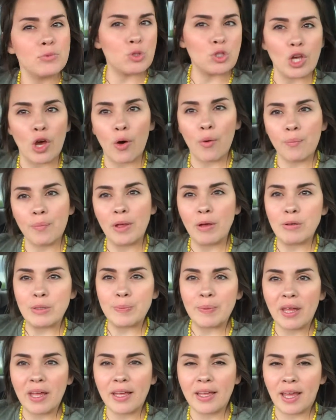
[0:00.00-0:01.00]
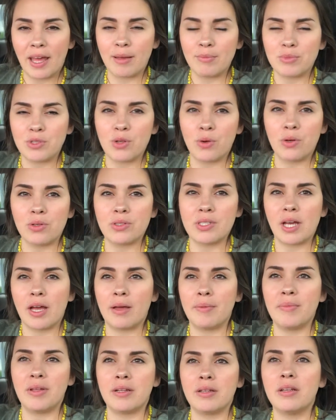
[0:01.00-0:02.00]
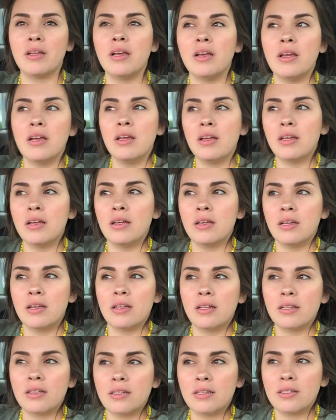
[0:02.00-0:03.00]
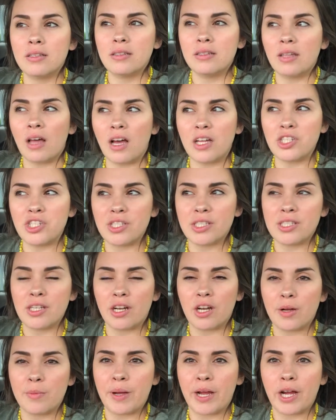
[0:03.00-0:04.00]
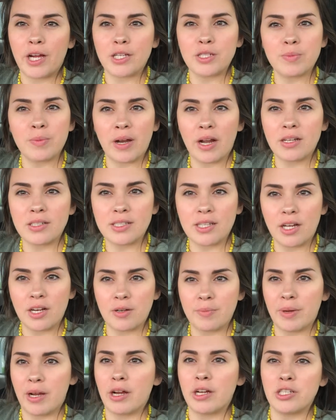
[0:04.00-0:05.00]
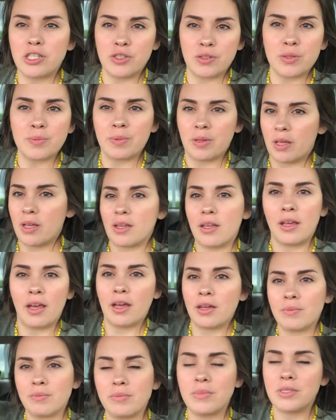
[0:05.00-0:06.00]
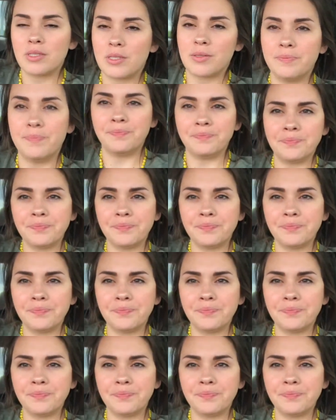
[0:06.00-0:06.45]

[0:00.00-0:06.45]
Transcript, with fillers: so he was playing games the whole time, and not just in our marriage, but outside our marriage, he was playing games.